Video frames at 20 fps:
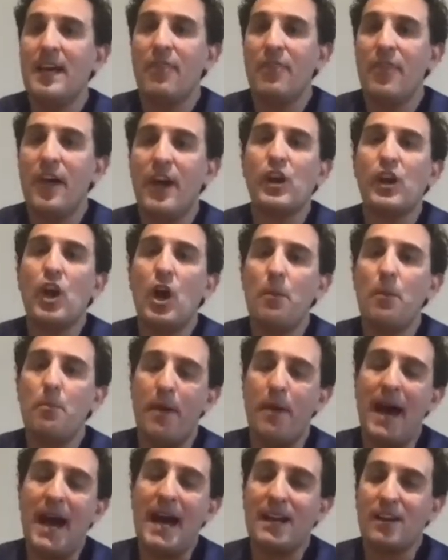They go
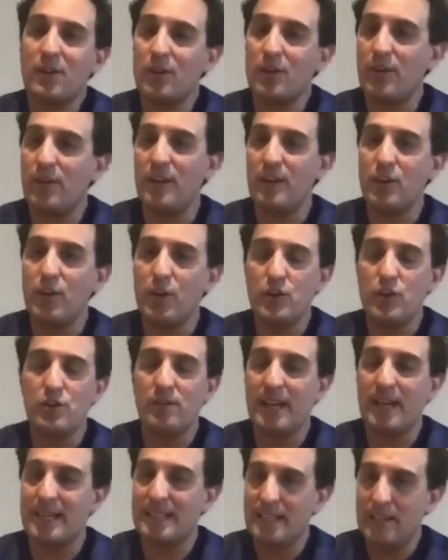back to their usual
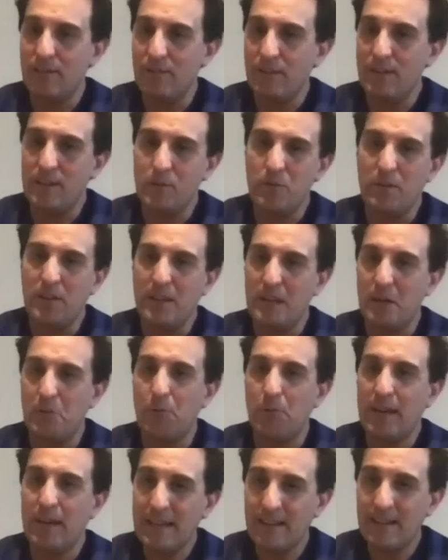activities within a
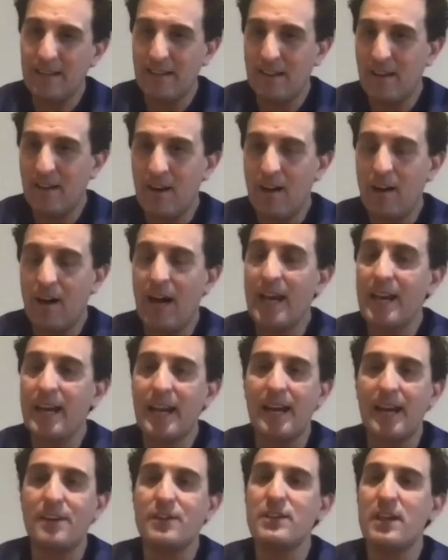week. I
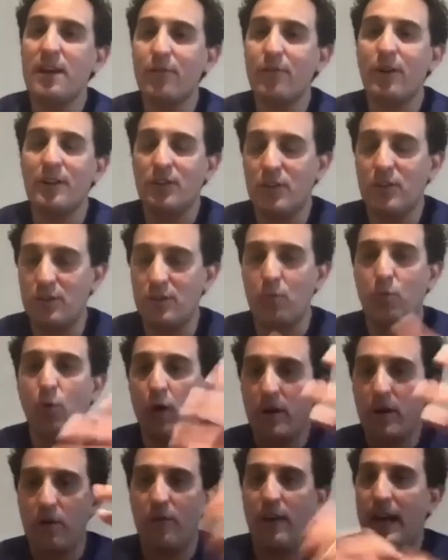encourage everyone to
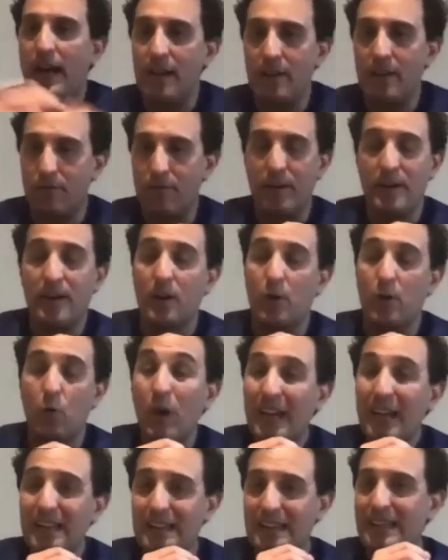walk around very
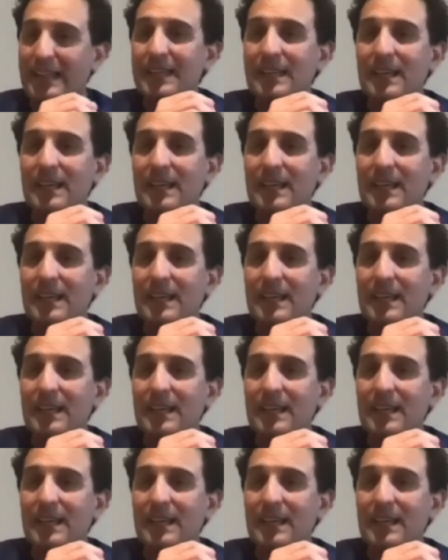quickly,